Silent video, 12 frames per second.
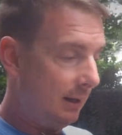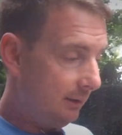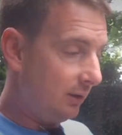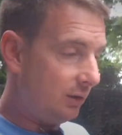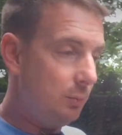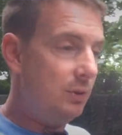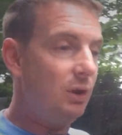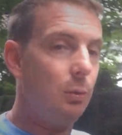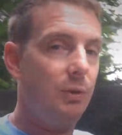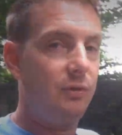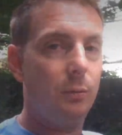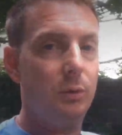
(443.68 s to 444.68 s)
that can be
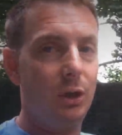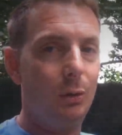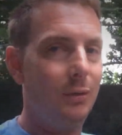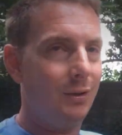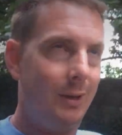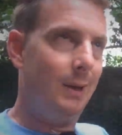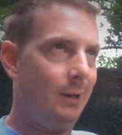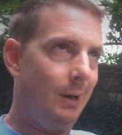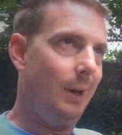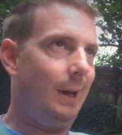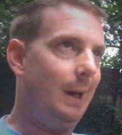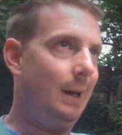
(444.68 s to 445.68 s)
done with somebody who is
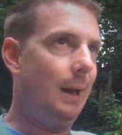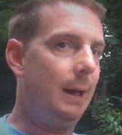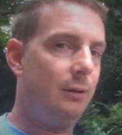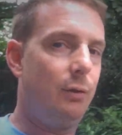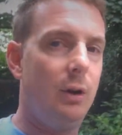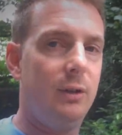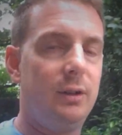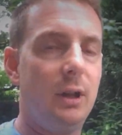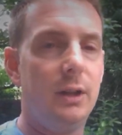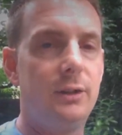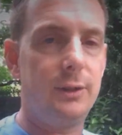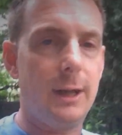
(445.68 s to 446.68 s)
in a
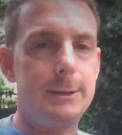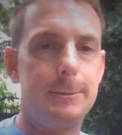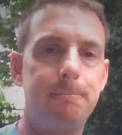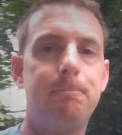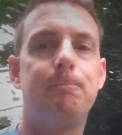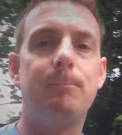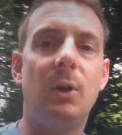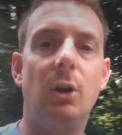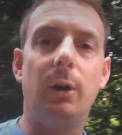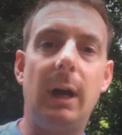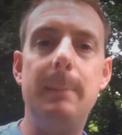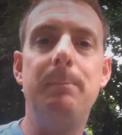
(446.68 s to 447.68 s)
trance-like state.
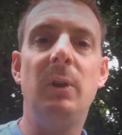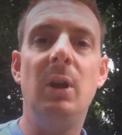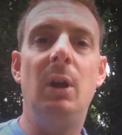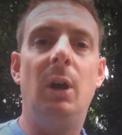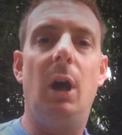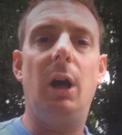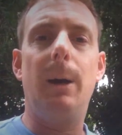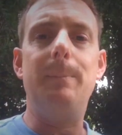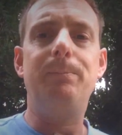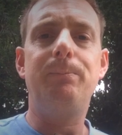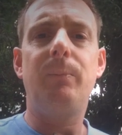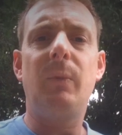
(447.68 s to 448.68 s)
Okay?
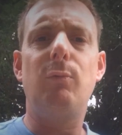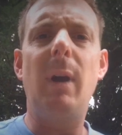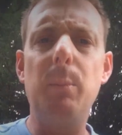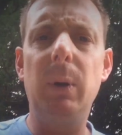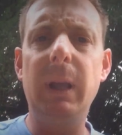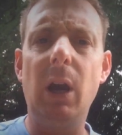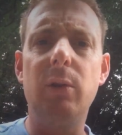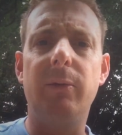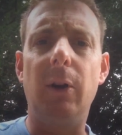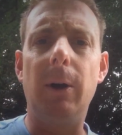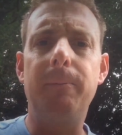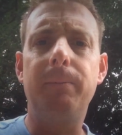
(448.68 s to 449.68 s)
Um, rambling
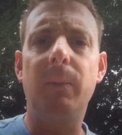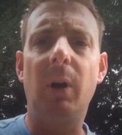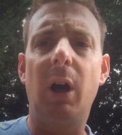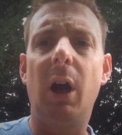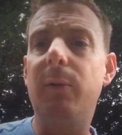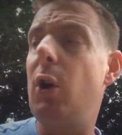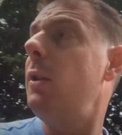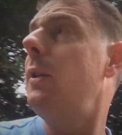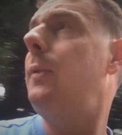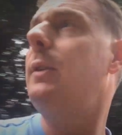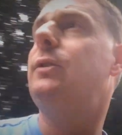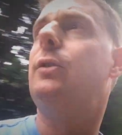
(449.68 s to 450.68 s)
over. Uh, I've got
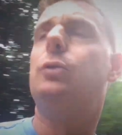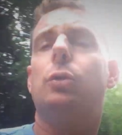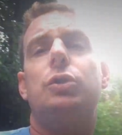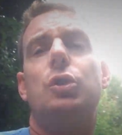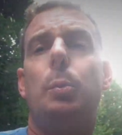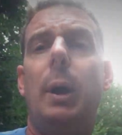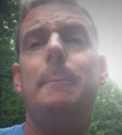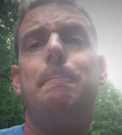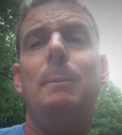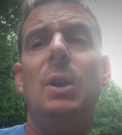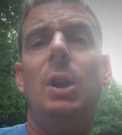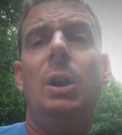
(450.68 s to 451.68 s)
other things to talk to you about.
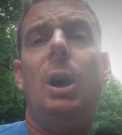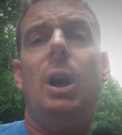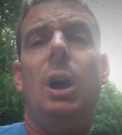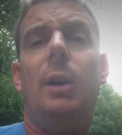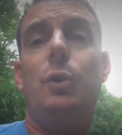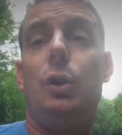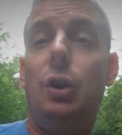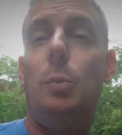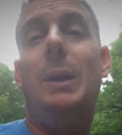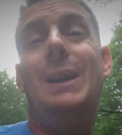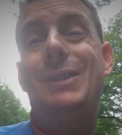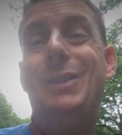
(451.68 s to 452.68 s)
Uh, I've got other
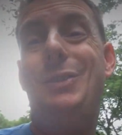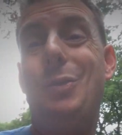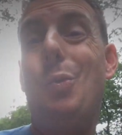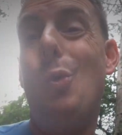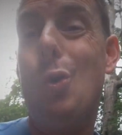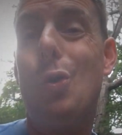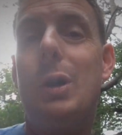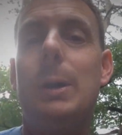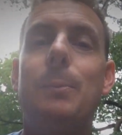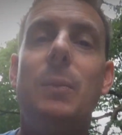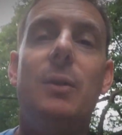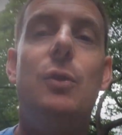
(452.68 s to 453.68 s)
places to walk.
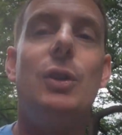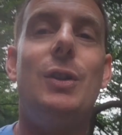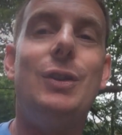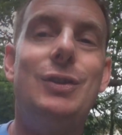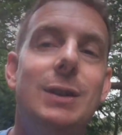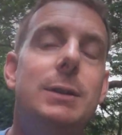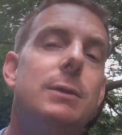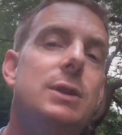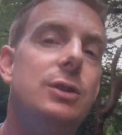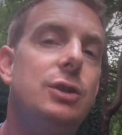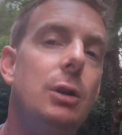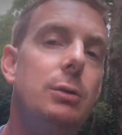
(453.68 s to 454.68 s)
I've got other scenery
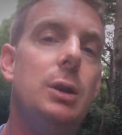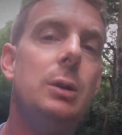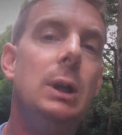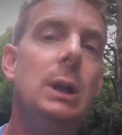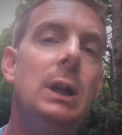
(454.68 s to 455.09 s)
to show you.